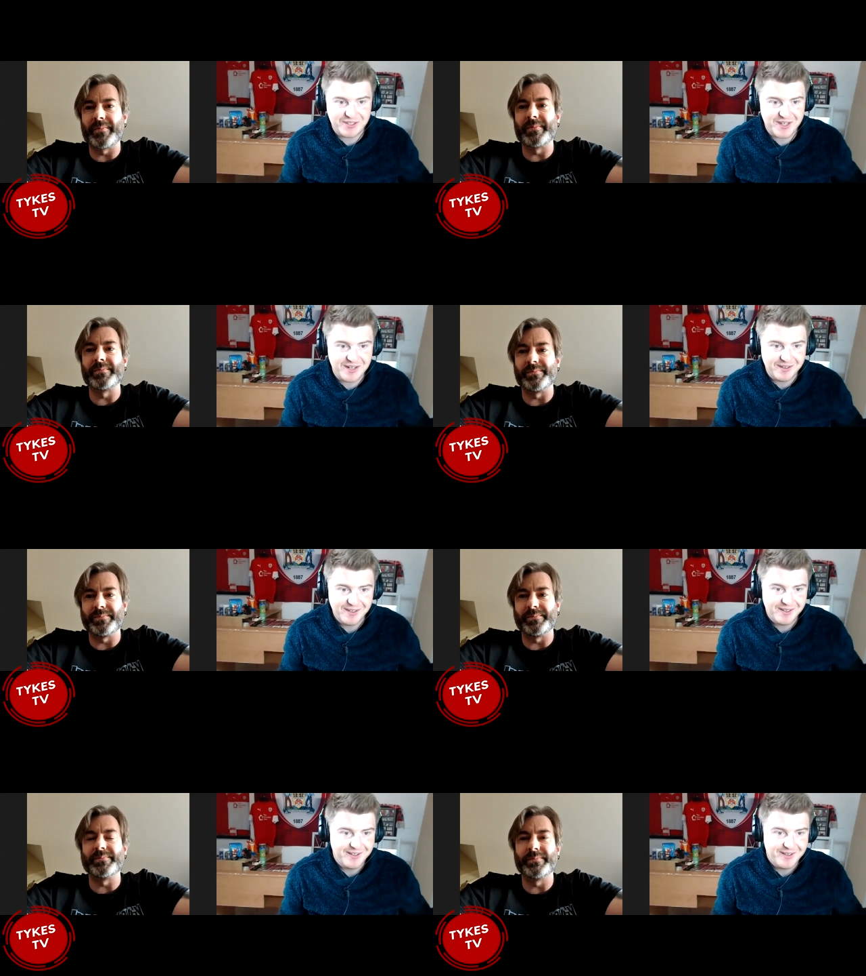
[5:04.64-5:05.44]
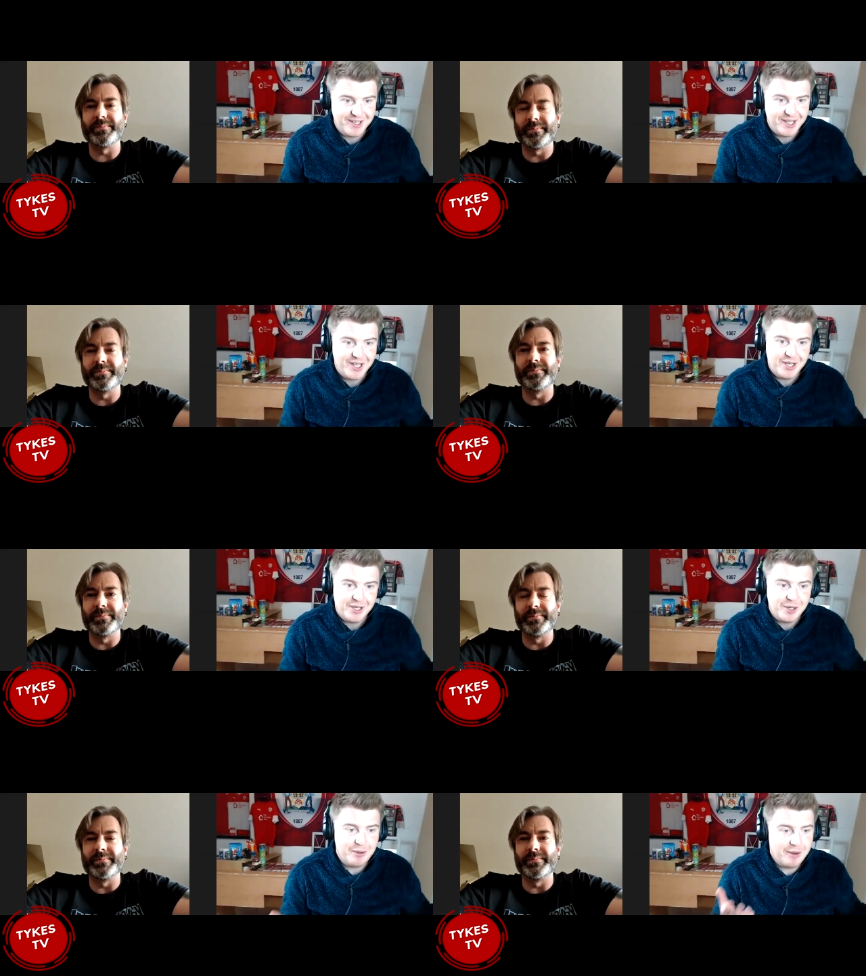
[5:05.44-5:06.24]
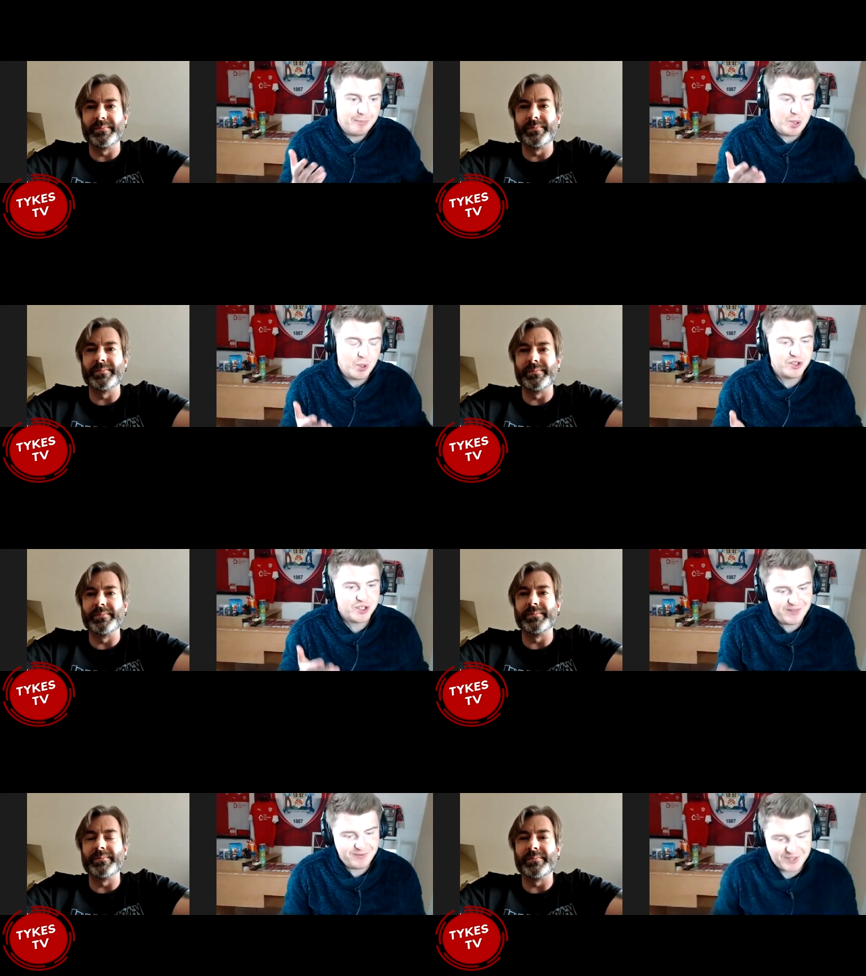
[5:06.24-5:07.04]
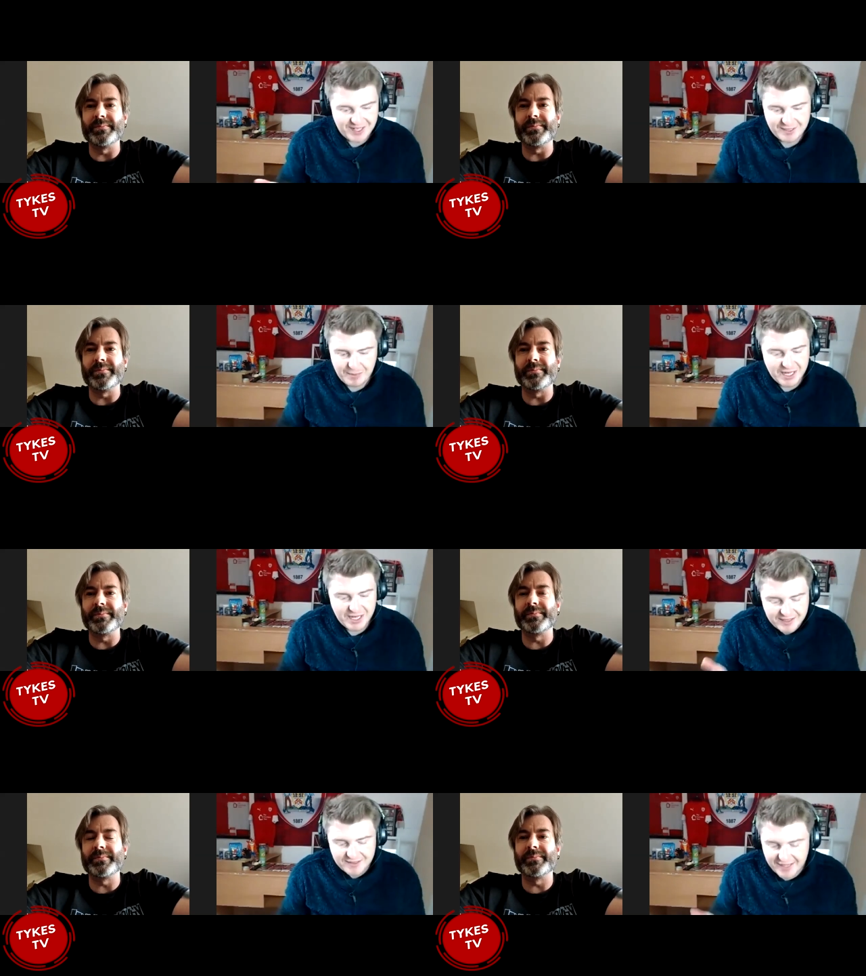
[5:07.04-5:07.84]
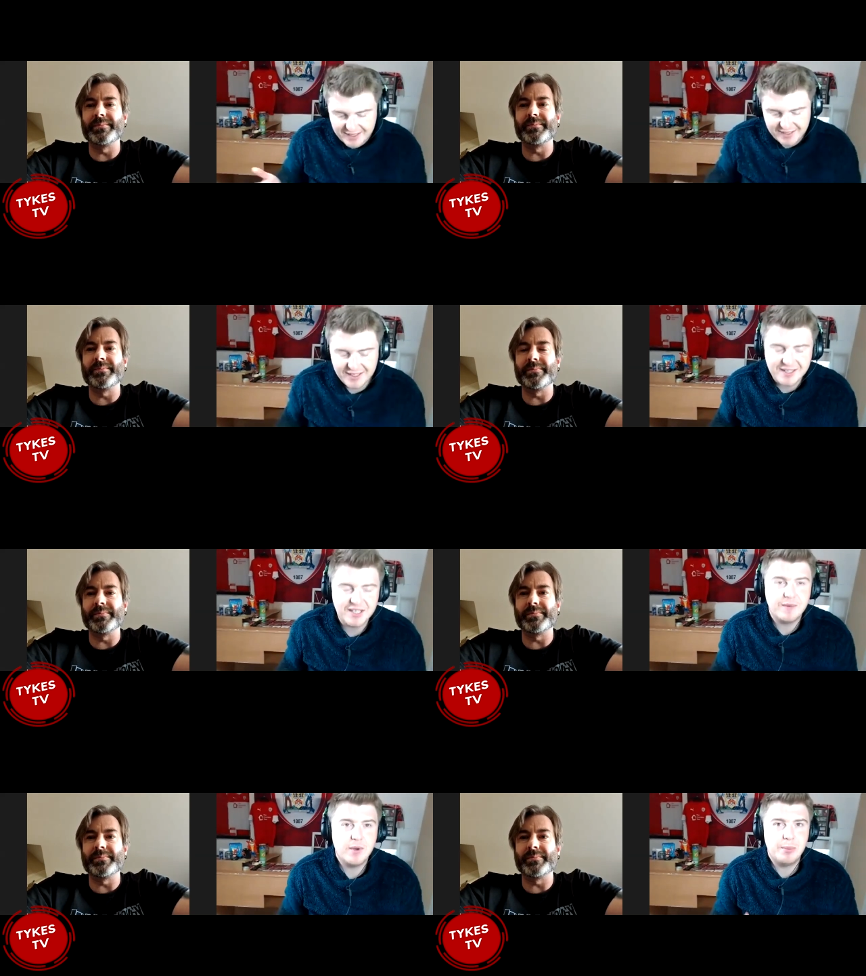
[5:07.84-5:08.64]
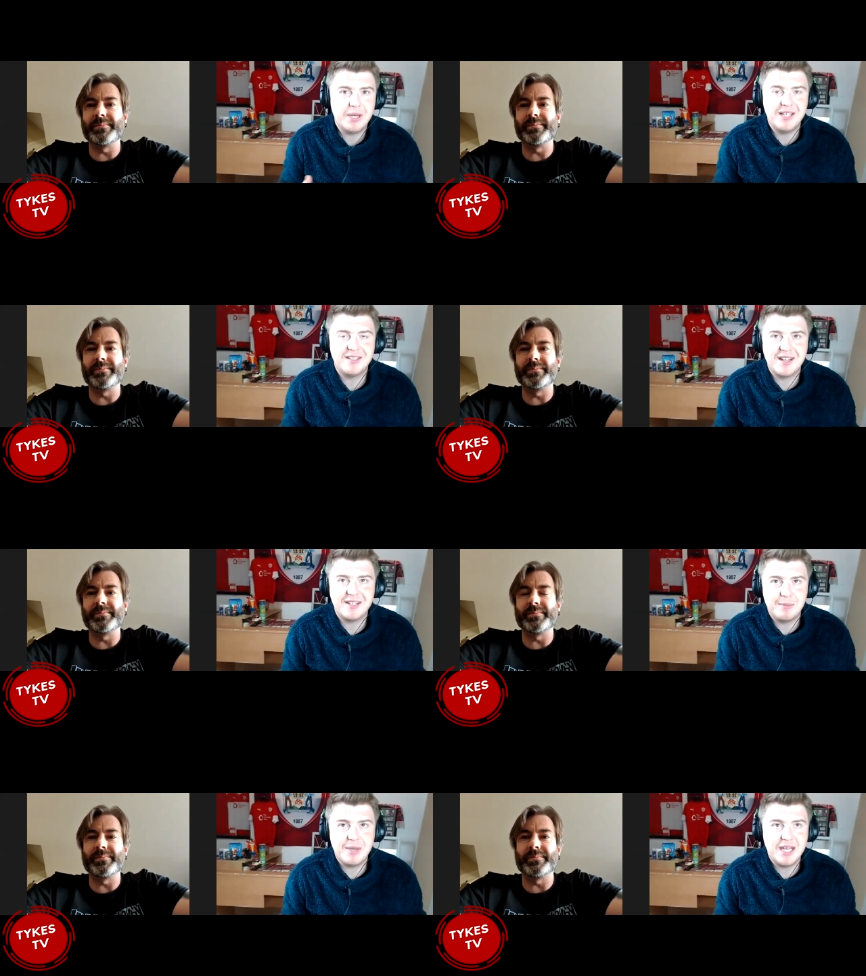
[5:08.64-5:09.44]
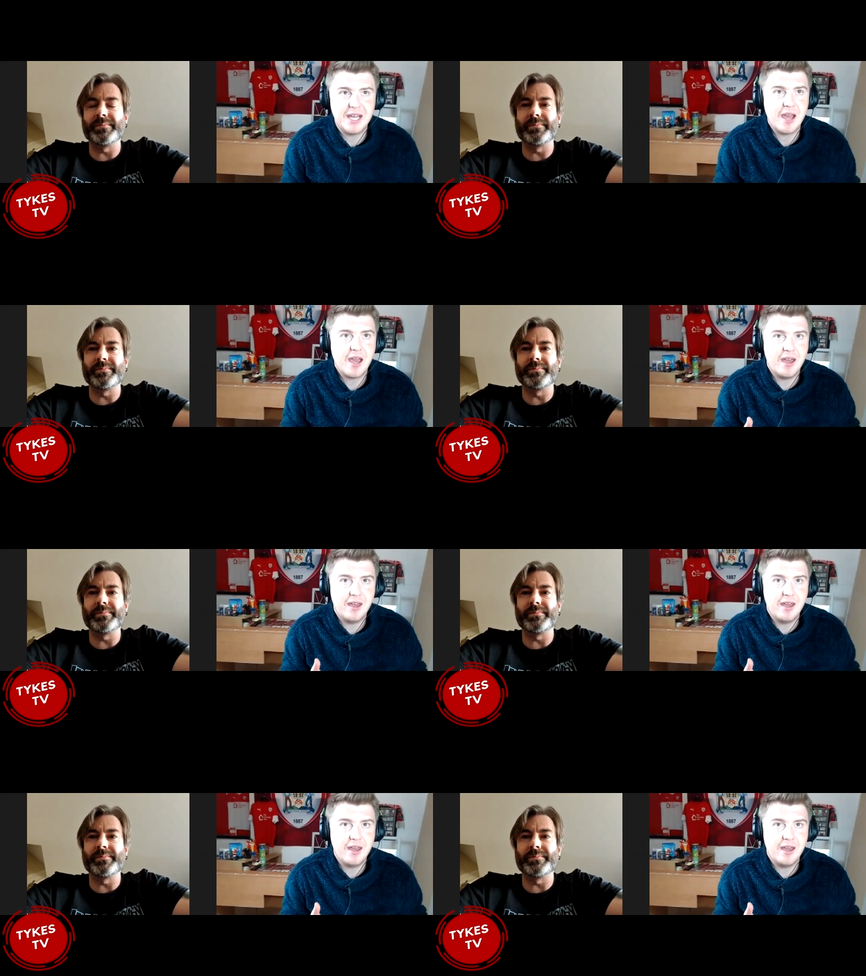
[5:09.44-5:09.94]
Speaker 1: in but Steve said to me, he didn't say it in his interview, but he said to me,